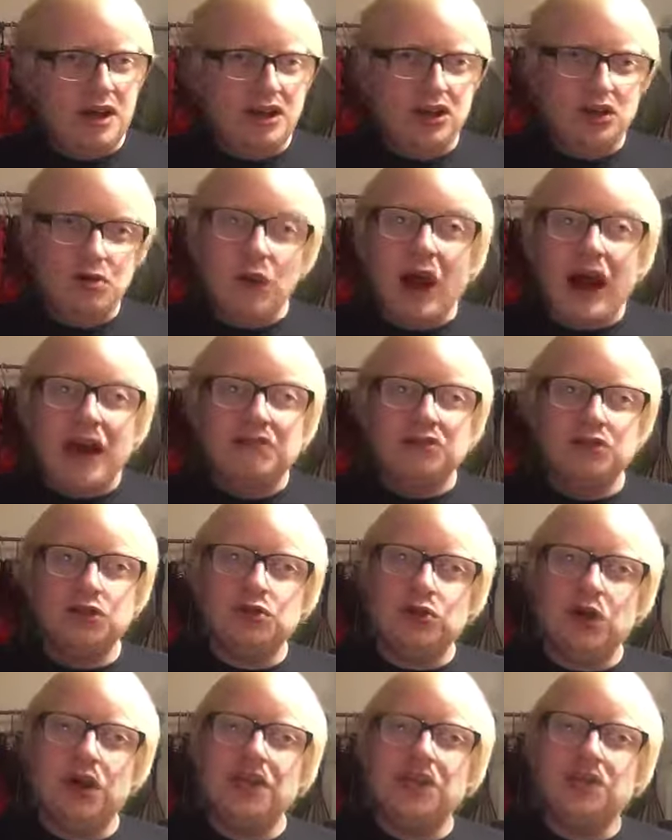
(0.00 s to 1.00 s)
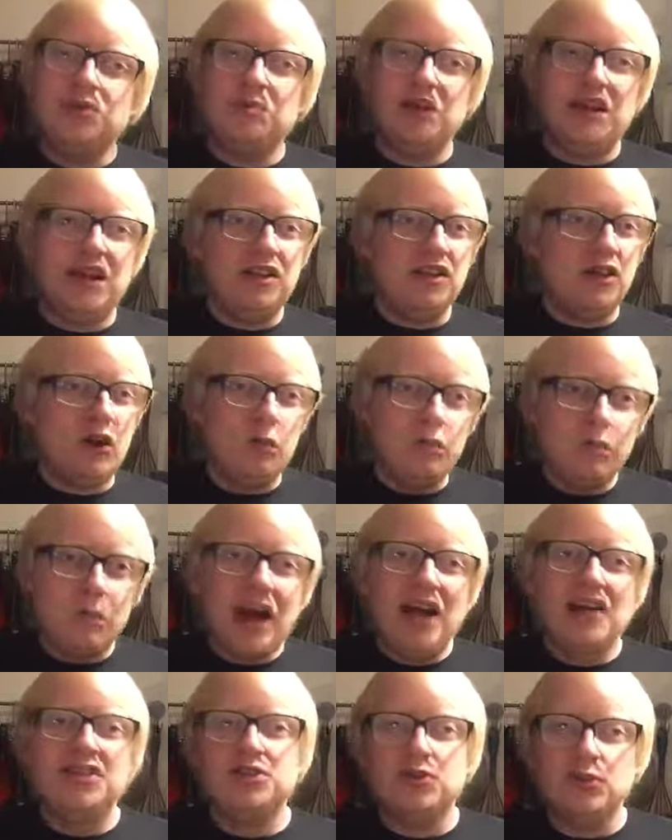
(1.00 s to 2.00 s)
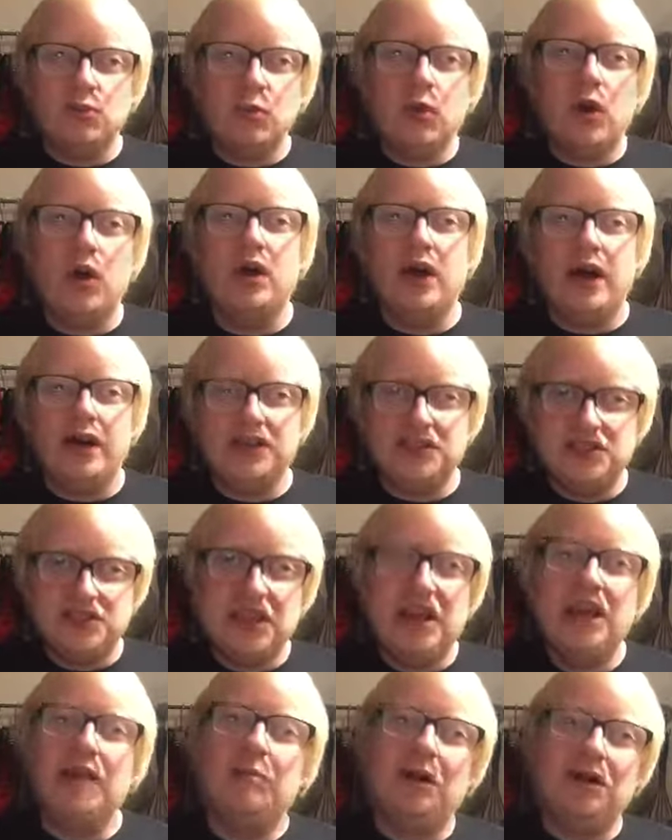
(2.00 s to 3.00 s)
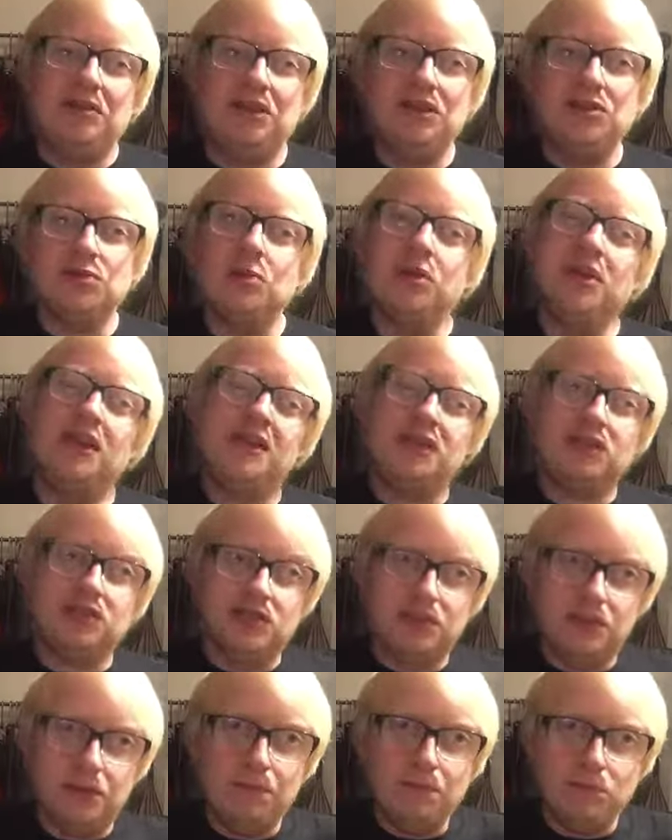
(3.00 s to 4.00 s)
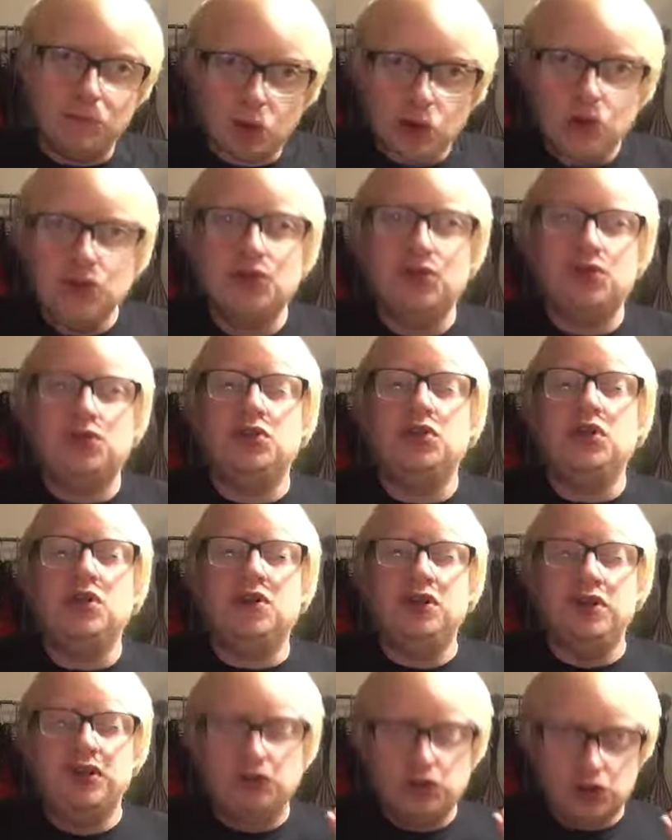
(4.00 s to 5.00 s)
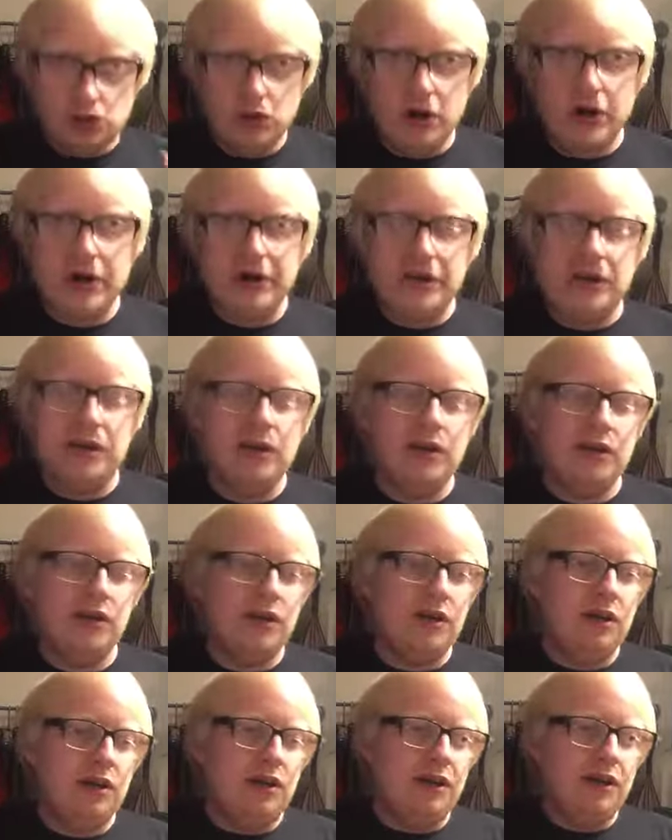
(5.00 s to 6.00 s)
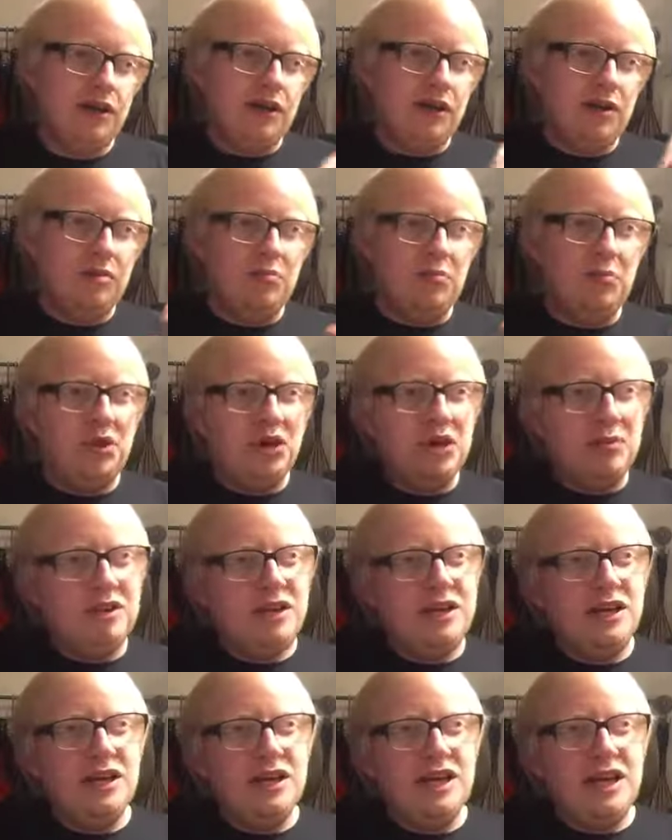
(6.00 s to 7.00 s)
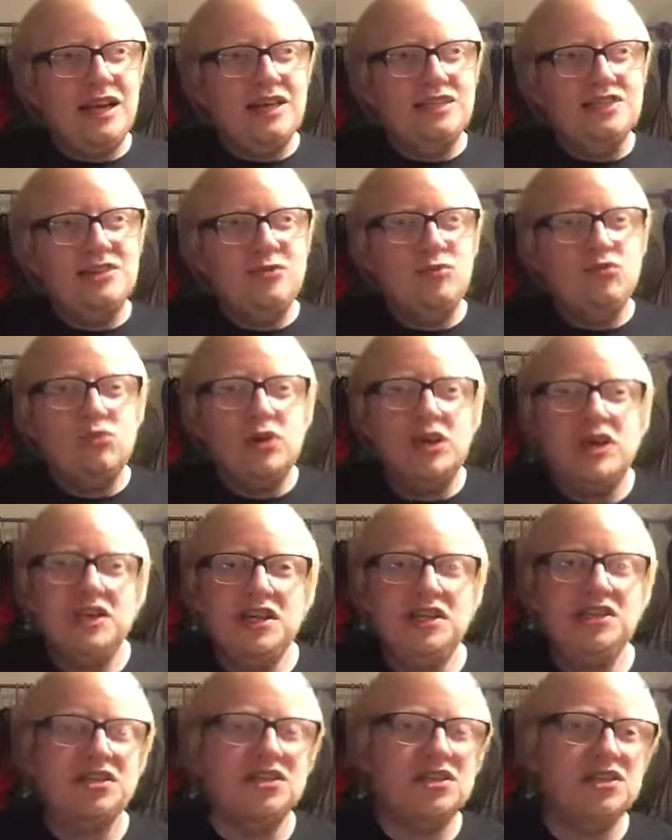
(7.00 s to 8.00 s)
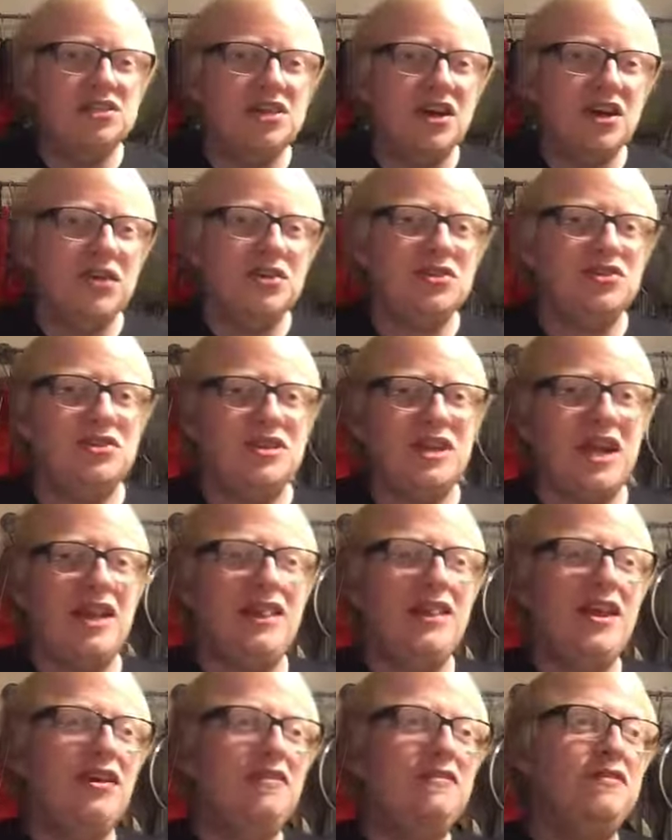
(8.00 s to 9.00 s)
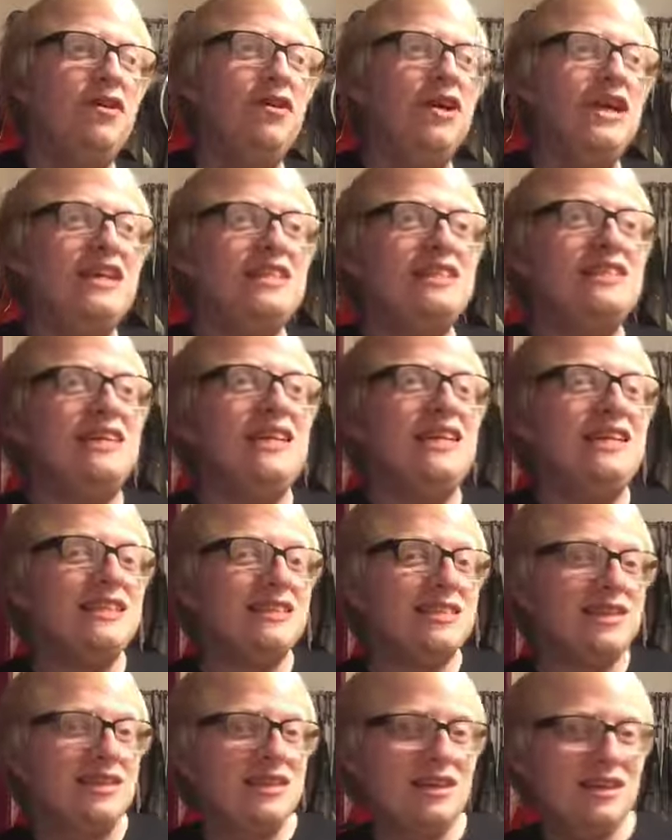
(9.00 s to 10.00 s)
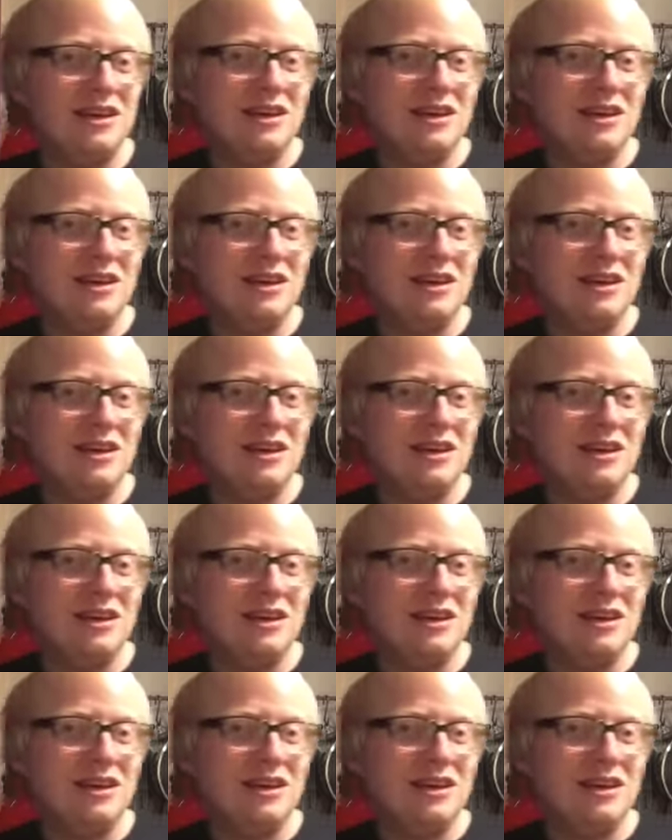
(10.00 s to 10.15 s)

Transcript: you have to try this beer no matter what I say about this one. It's a must try. But I'm like, is it rarely to style? So then, therefore, is it